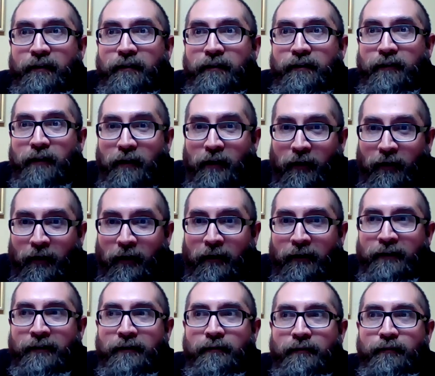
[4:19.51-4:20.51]

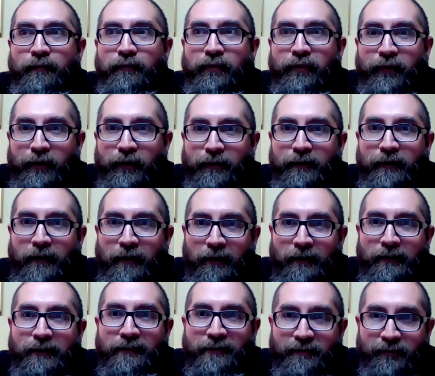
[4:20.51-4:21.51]
long,
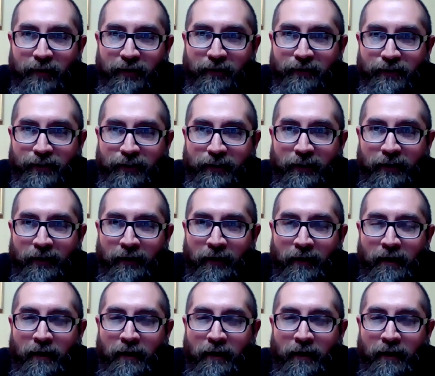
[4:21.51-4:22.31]
prolonged exposure.